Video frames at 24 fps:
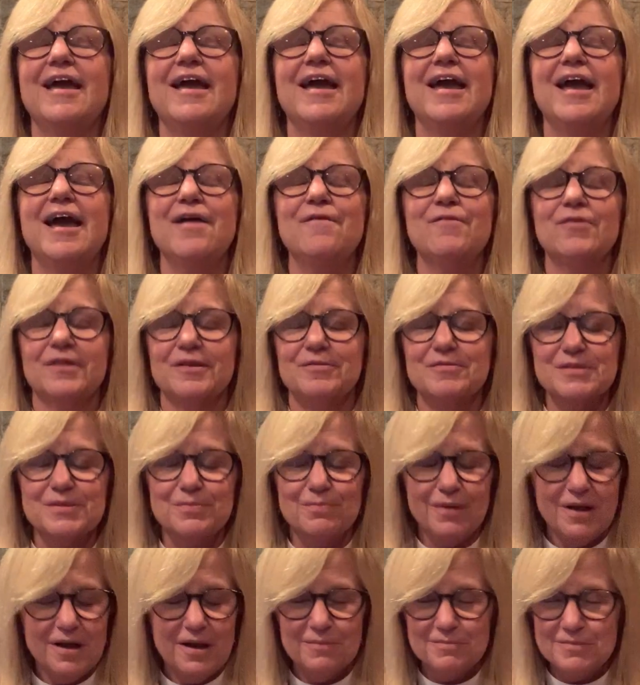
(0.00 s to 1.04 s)
Everything was a
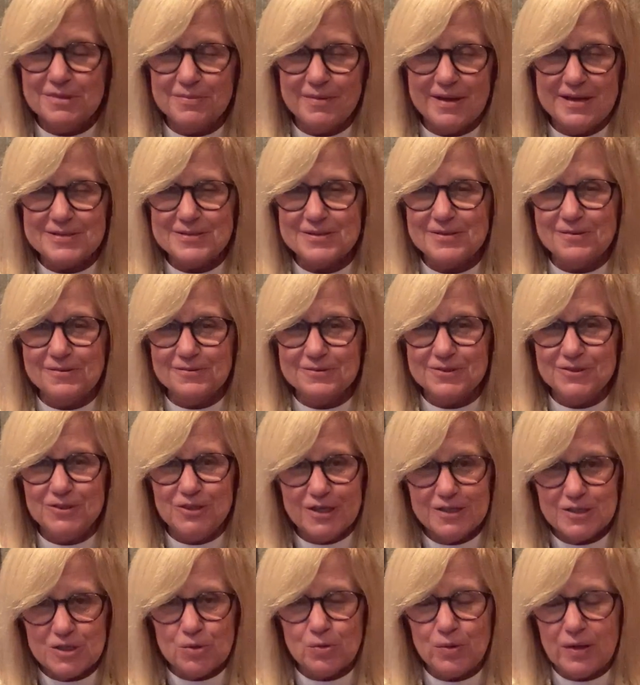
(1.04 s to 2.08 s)
balm to my soul,
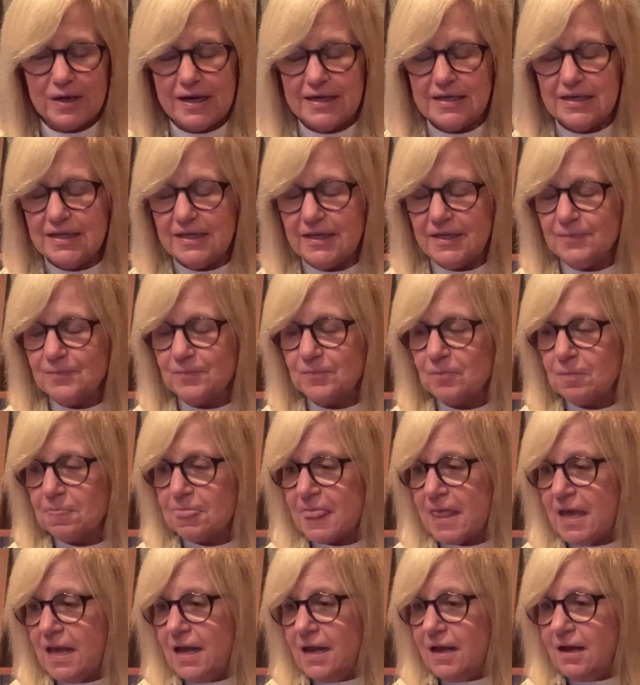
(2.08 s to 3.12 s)
just what I needed,
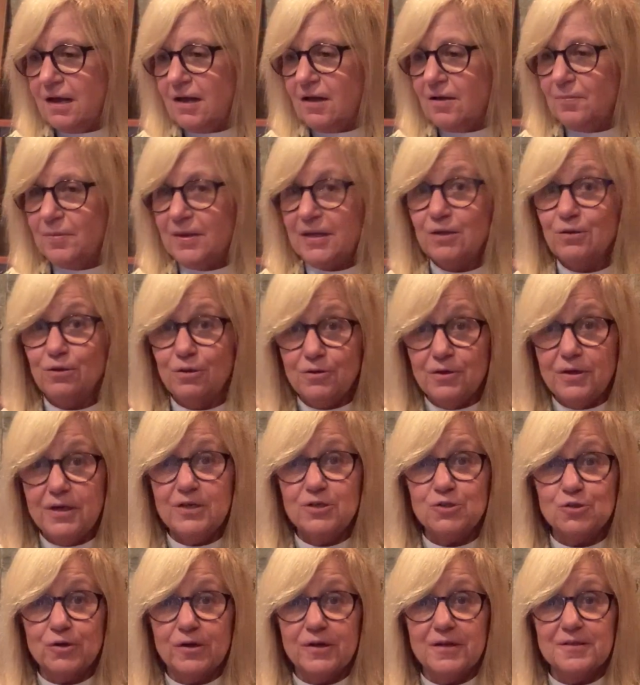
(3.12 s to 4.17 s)
including
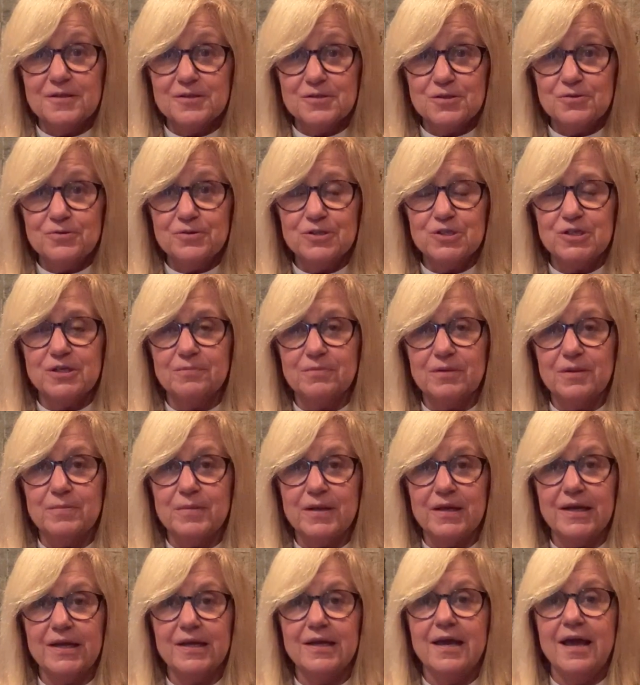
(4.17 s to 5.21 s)
joining the Stewardship
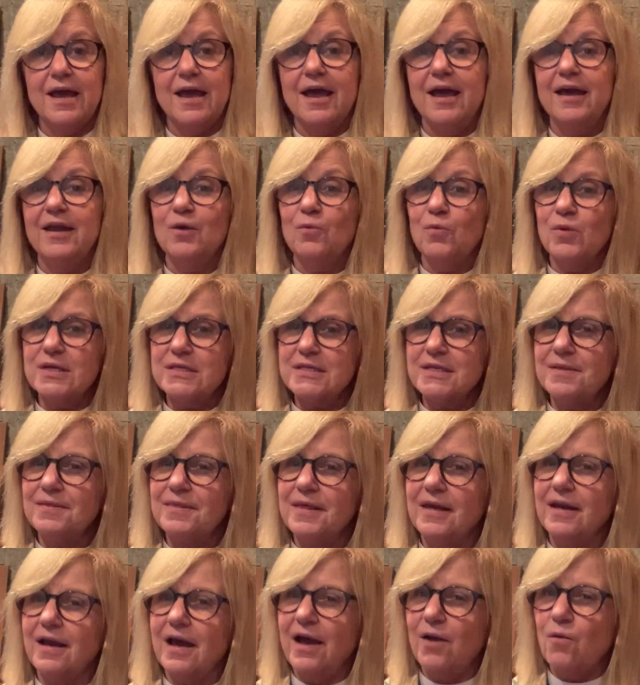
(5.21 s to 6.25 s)
Committee. And it wasn't
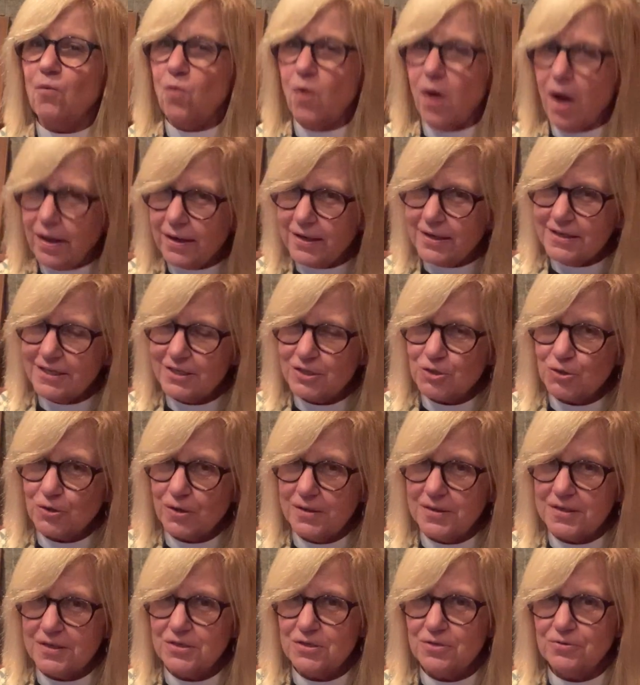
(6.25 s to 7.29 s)
that I wanted to
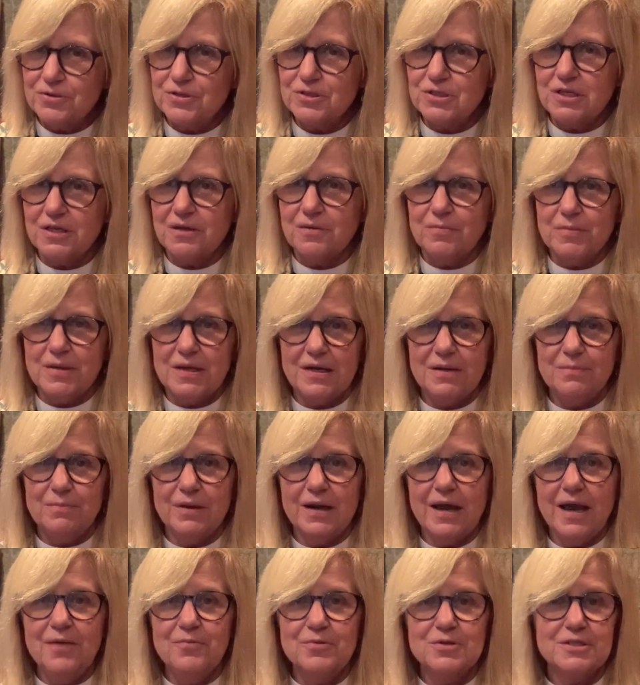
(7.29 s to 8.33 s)
join the Stewardship Committee, but
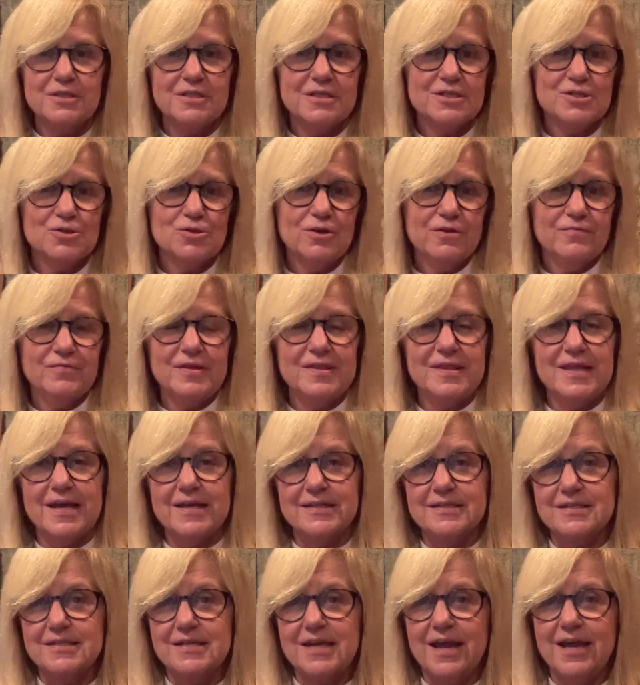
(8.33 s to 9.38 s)
I was just sort of in
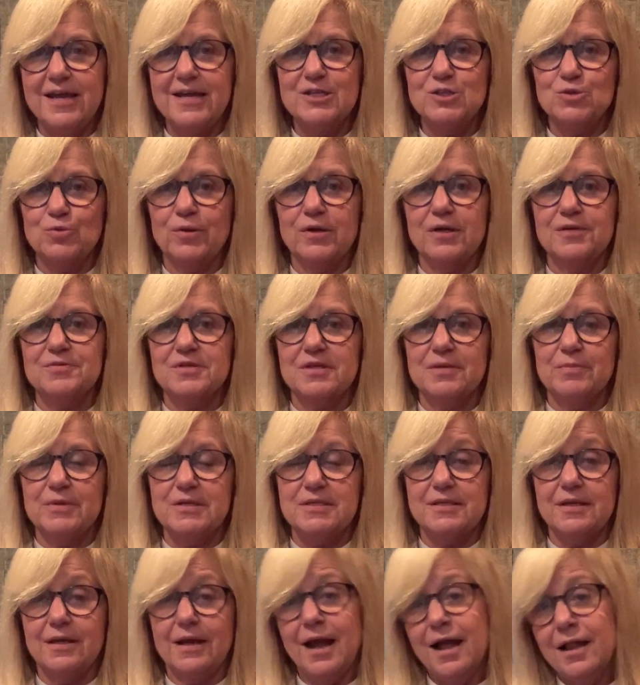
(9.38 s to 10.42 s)
that stage where if somebody
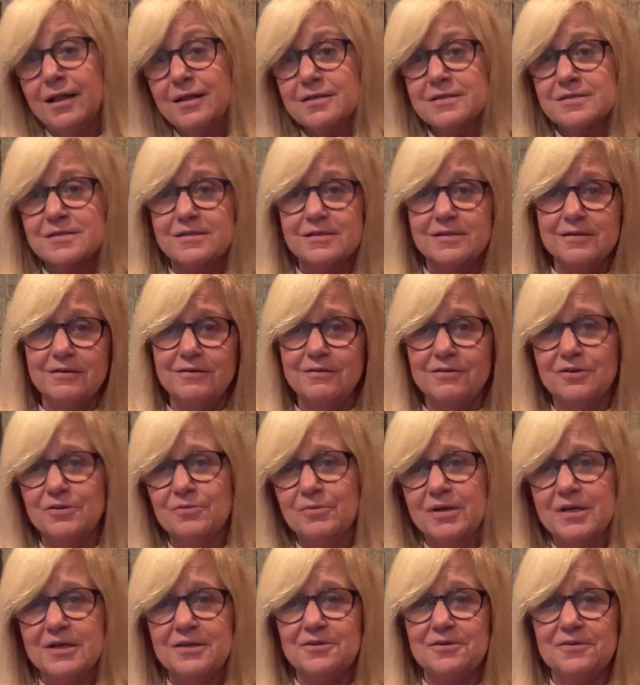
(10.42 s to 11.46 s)
said, Allisyn, do you
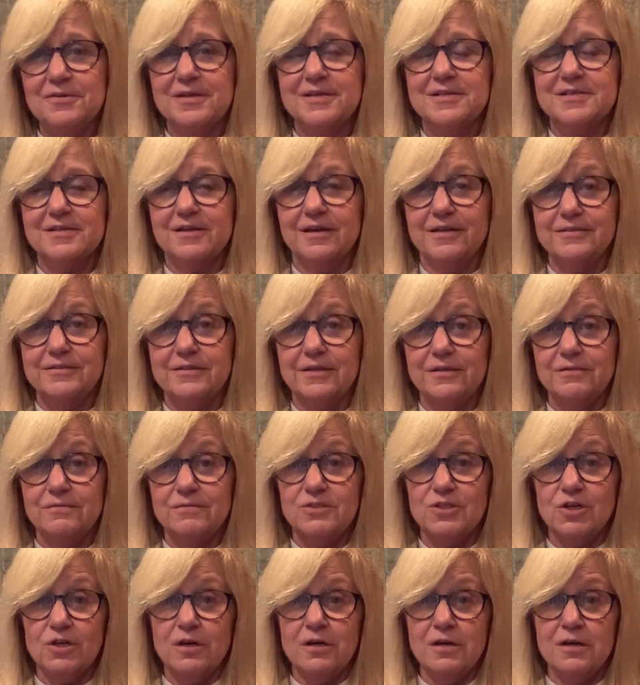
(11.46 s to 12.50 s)
want to do this? And I'd say,
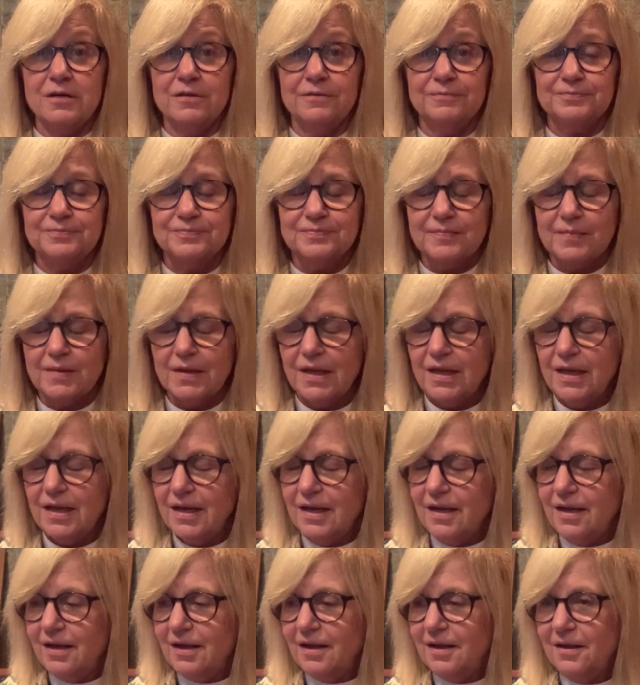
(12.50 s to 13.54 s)
sure.
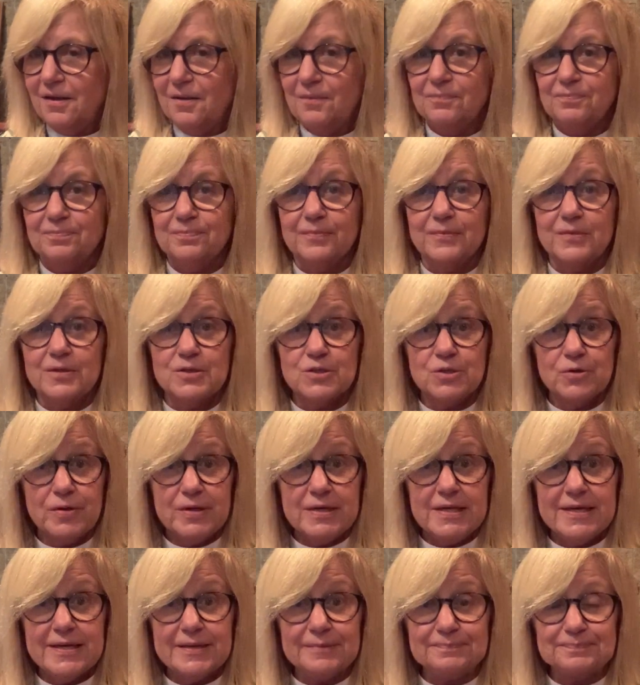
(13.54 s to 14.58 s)
So I
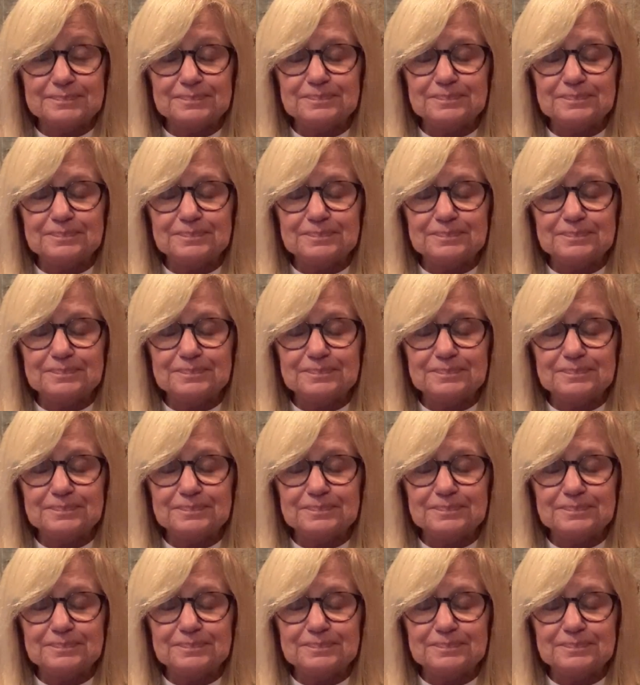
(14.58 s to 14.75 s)
did.